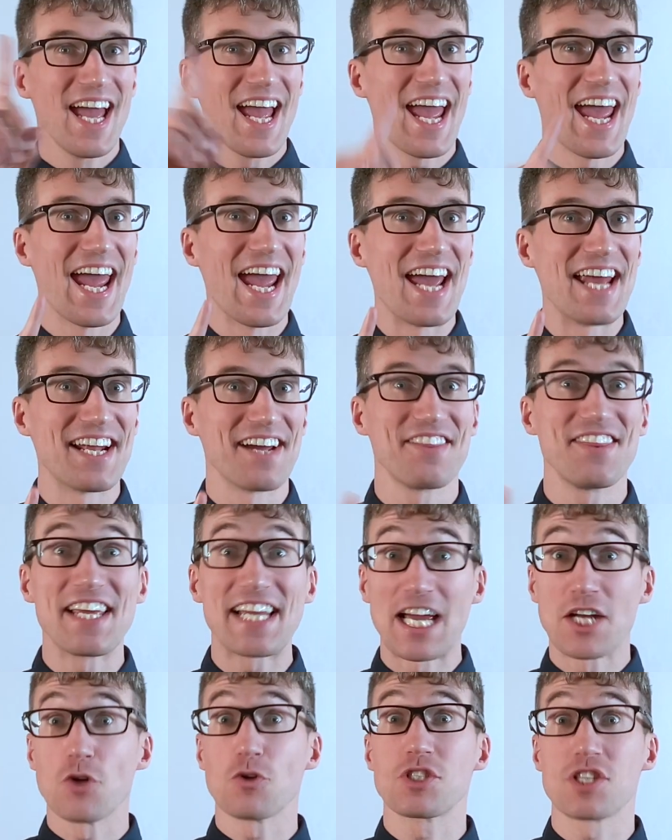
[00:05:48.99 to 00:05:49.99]
and I think I
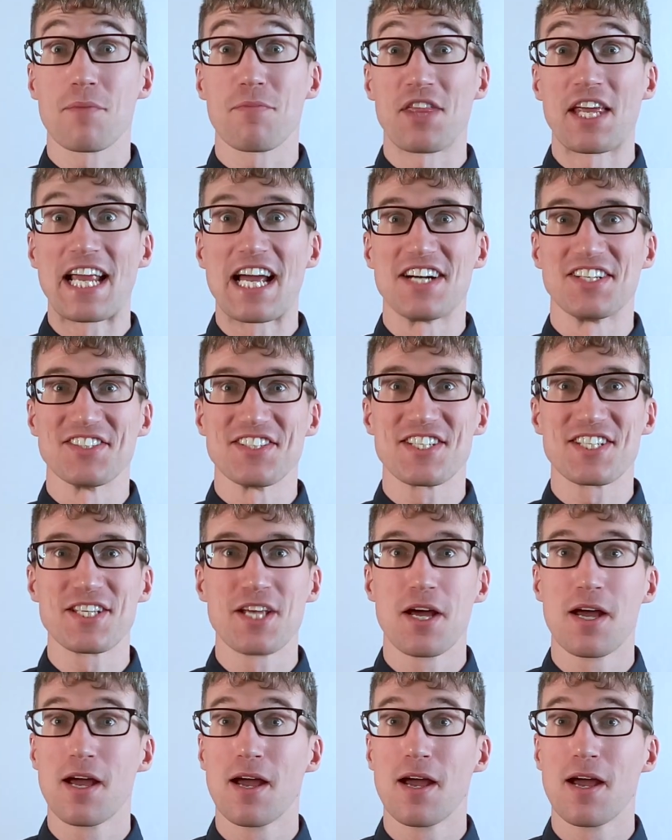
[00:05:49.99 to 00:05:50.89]
know something else.